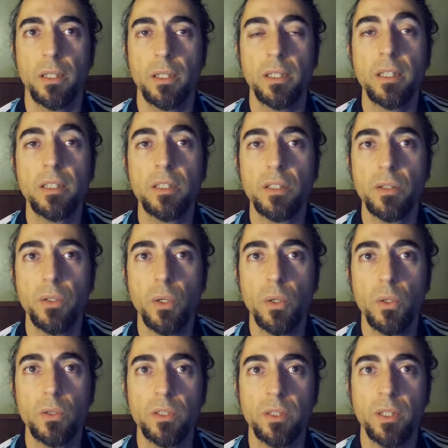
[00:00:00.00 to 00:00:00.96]

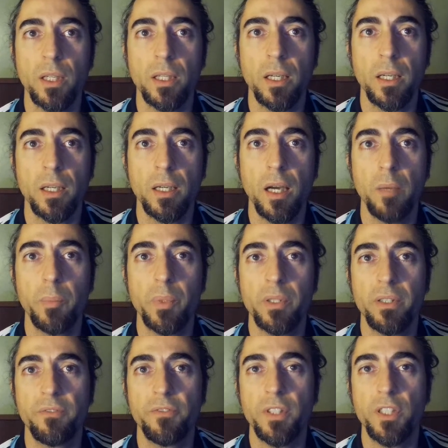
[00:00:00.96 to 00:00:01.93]
Xnor's
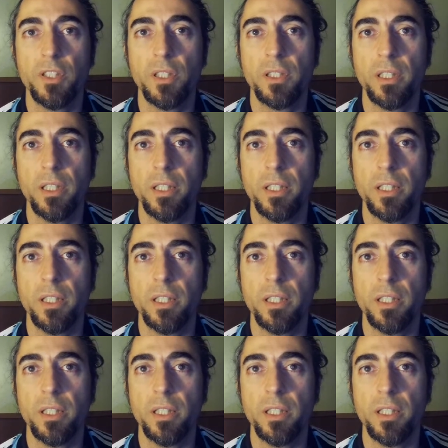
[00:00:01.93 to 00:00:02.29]
hyper-efficient